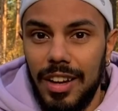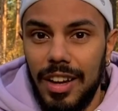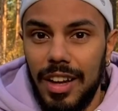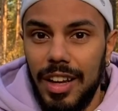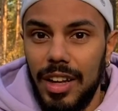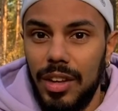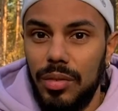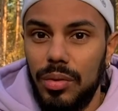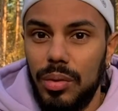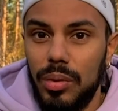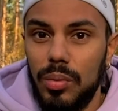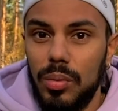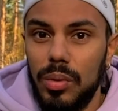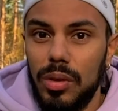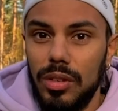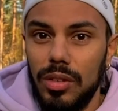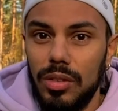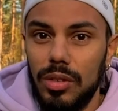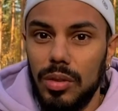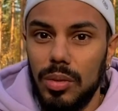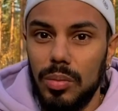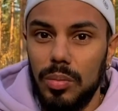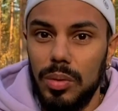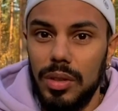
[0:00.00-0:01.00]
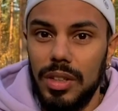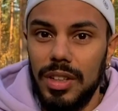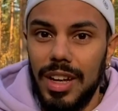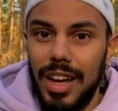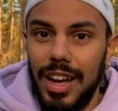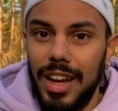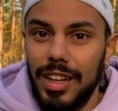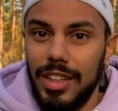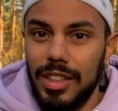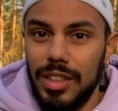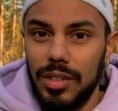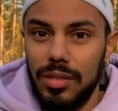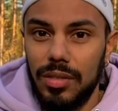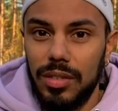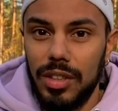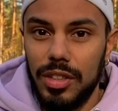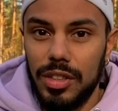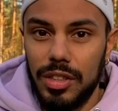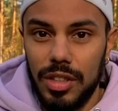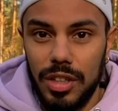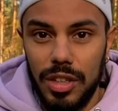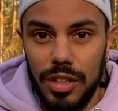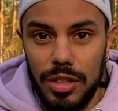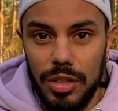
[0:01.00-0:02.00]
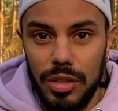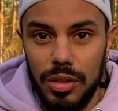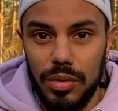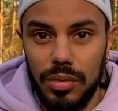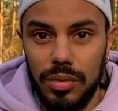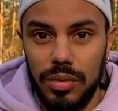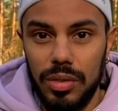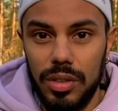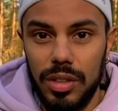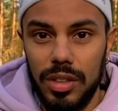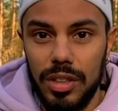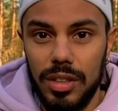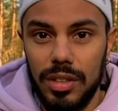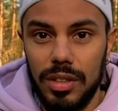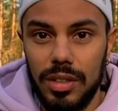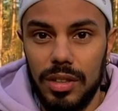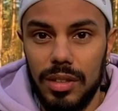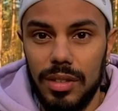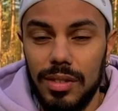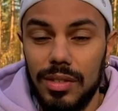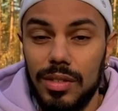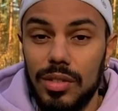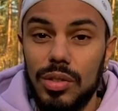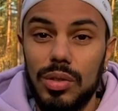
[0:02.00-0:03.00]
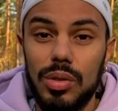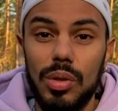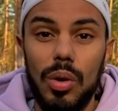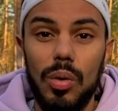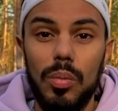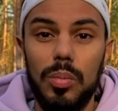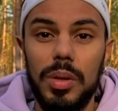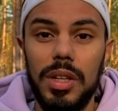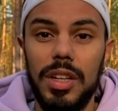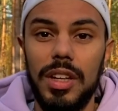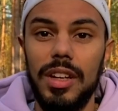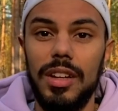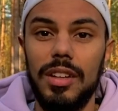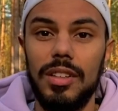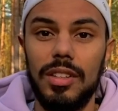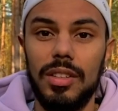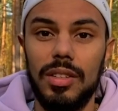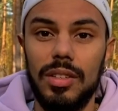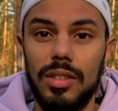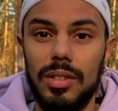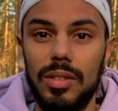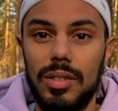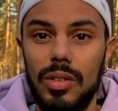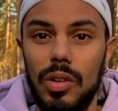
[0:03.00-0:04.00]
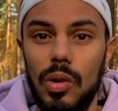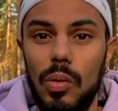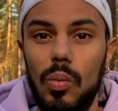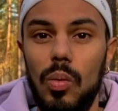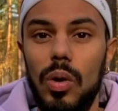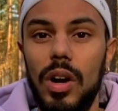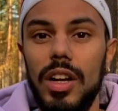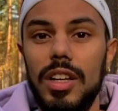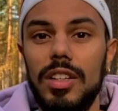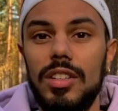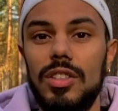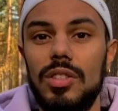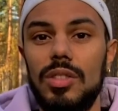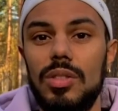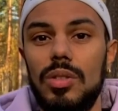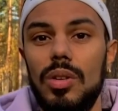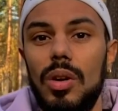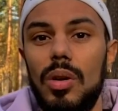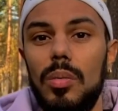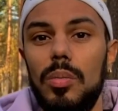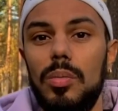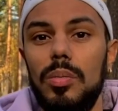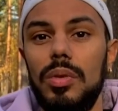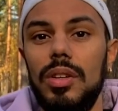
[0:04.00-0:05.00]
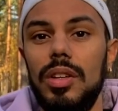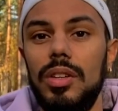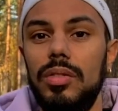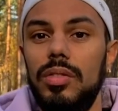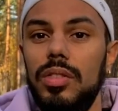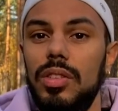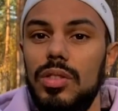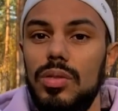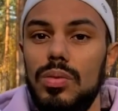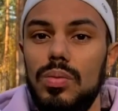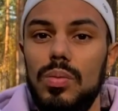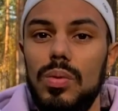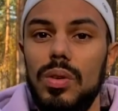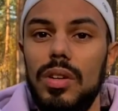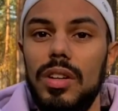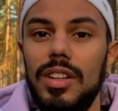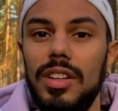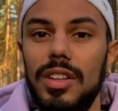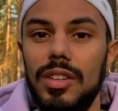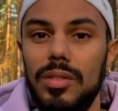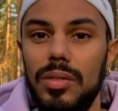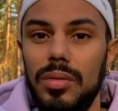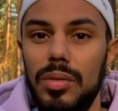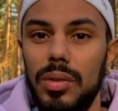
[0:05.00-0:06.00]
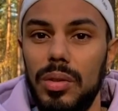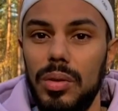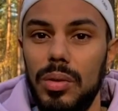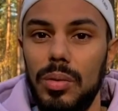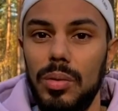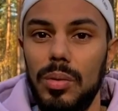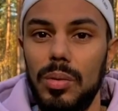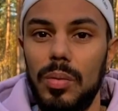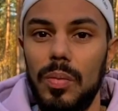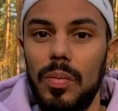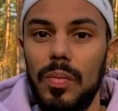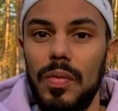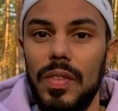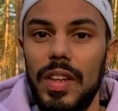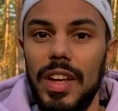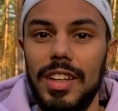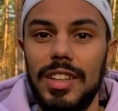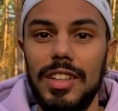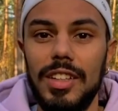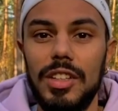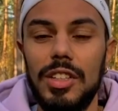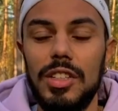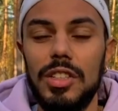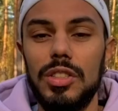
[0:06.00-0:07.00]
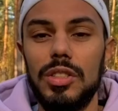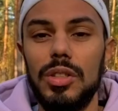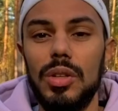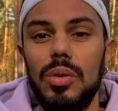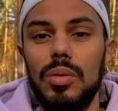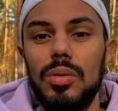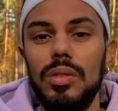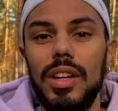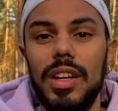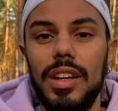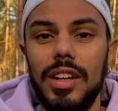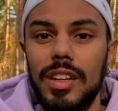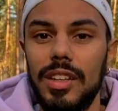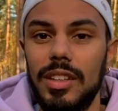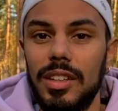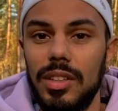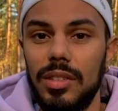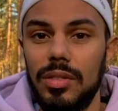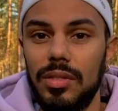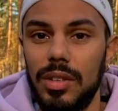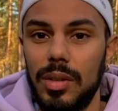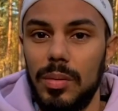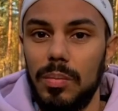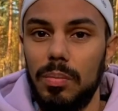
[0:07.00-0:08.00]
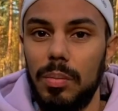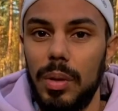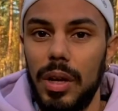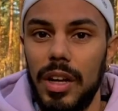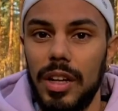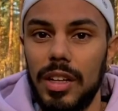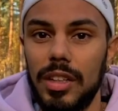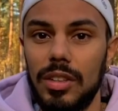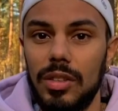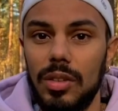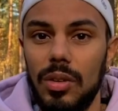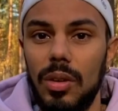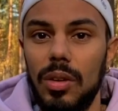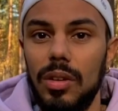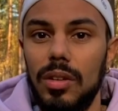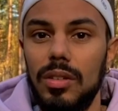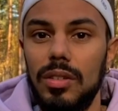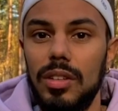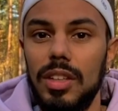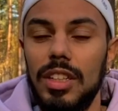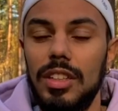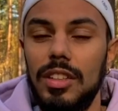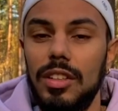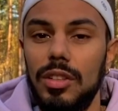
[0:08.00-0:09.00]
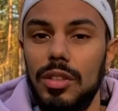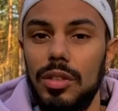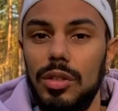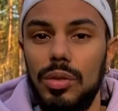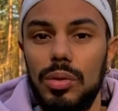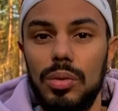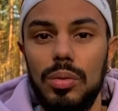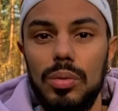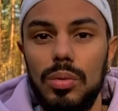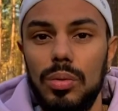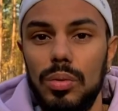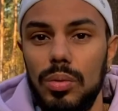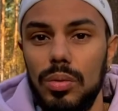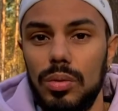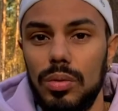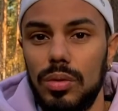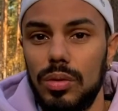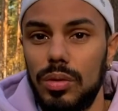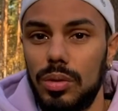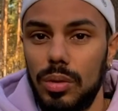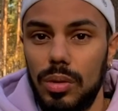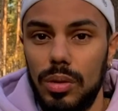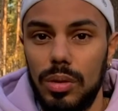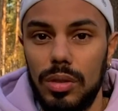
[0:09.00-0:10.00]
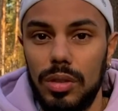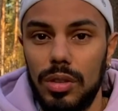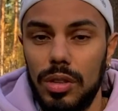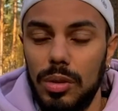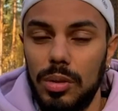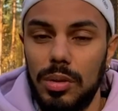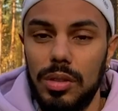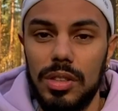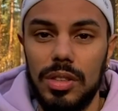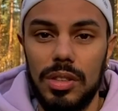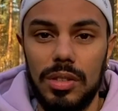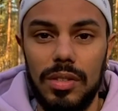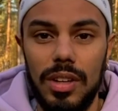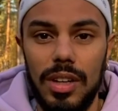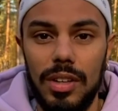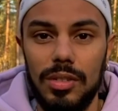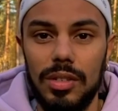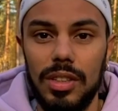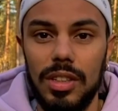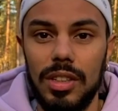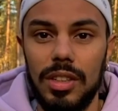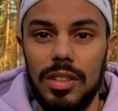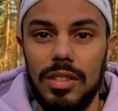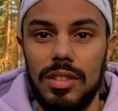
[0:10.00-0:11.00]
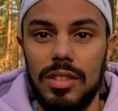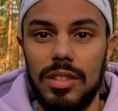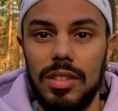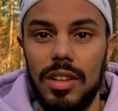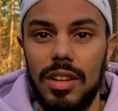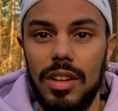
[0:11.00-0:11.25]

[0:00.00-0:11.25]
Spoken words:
If you want to be actively searching for it, so be it. Why stop if it's working for you and there is no negative impact on neither you nor your surroundings?